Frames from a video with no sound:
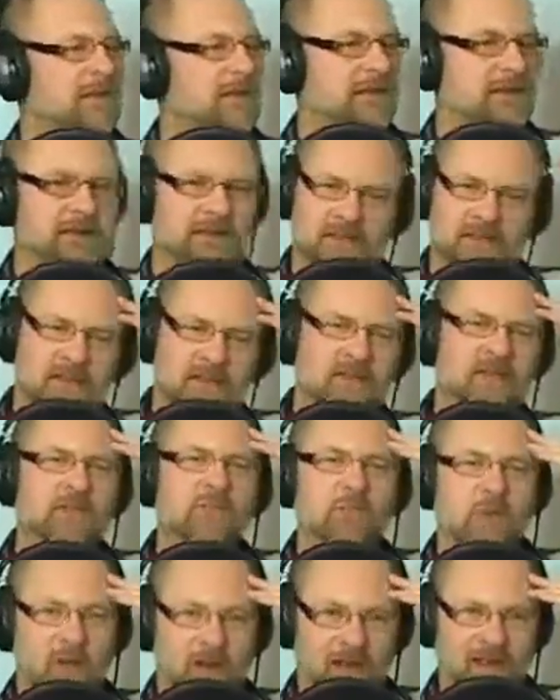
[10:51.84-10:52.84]
Take your
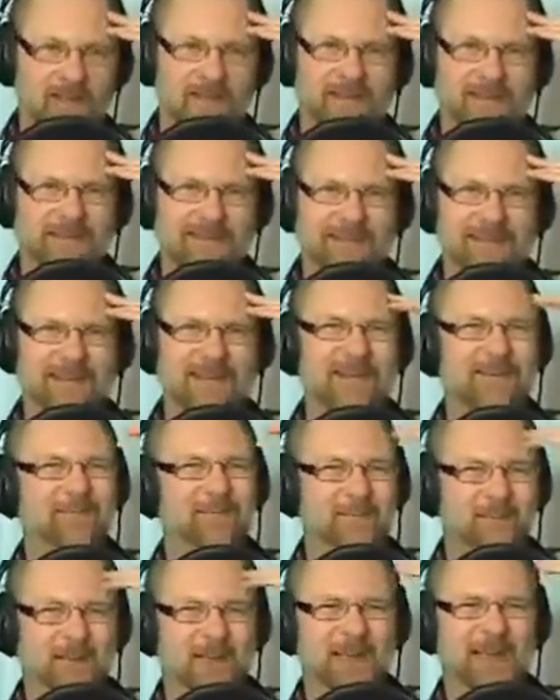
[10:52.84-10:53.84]
mind, if you're
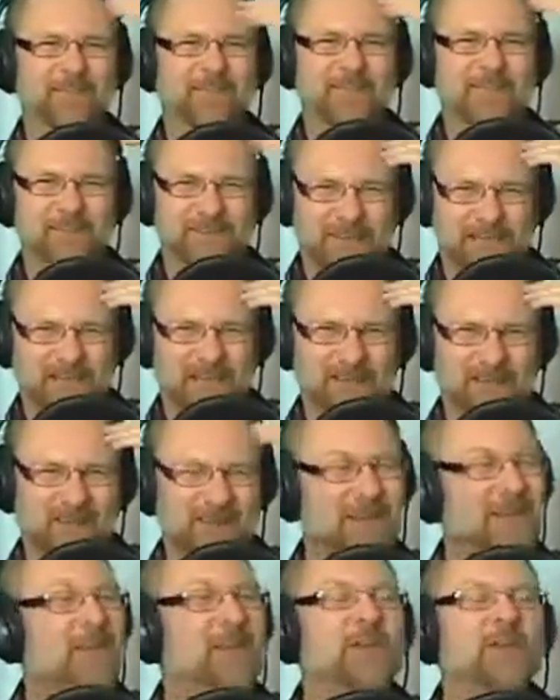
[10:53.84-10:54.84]
having a challenge with it,
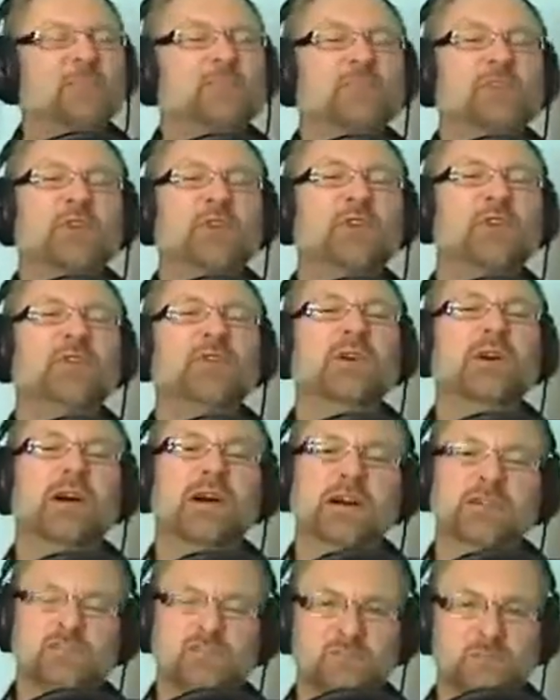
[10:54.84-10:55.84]
to a
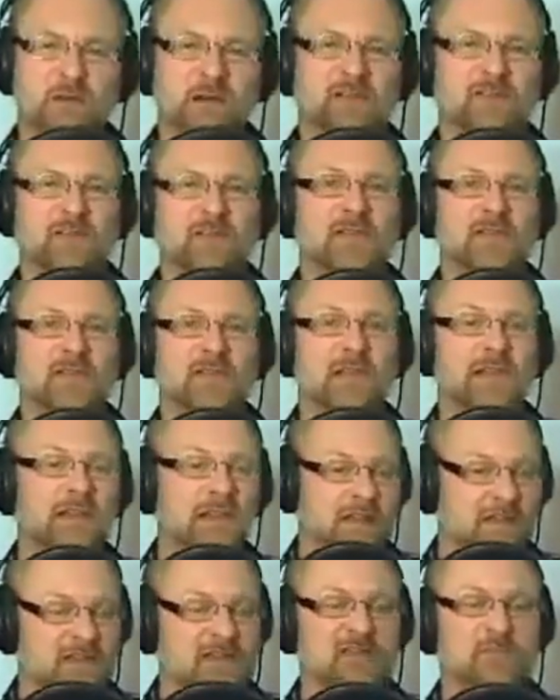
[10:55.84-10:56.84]
specialist.
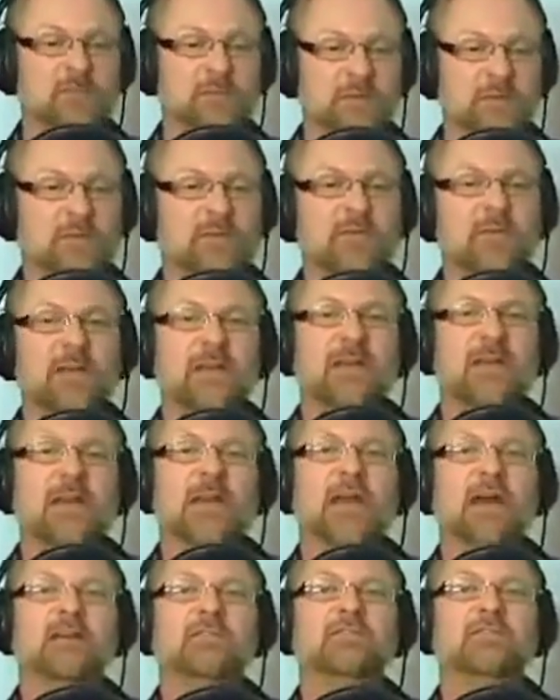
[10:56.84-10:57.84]
These people
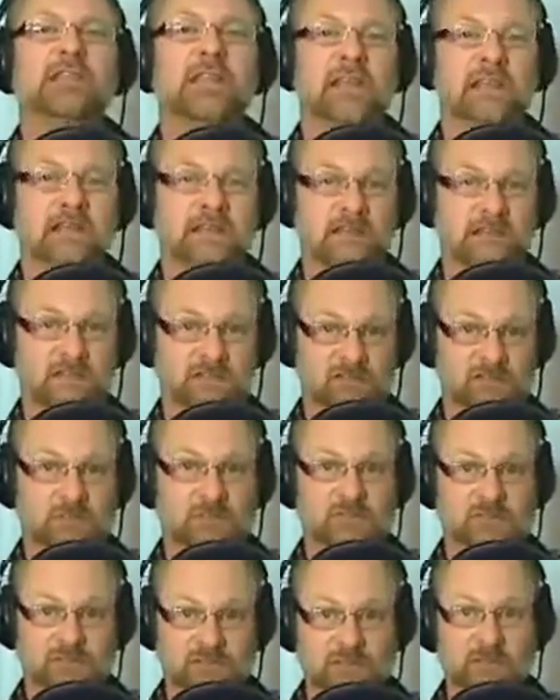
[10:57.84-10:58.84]
have taken
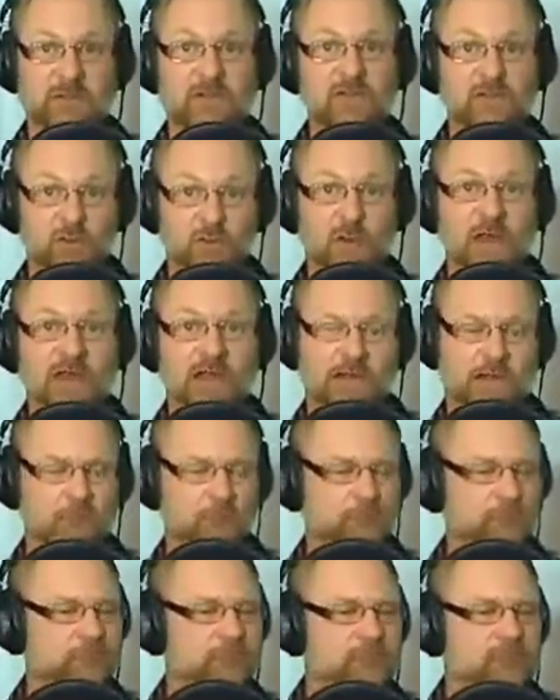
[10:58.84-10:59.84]
specific training
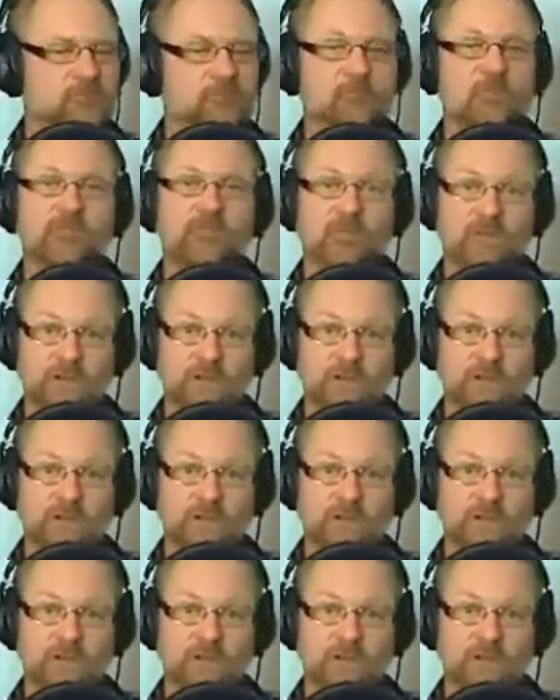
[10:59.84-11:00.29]
to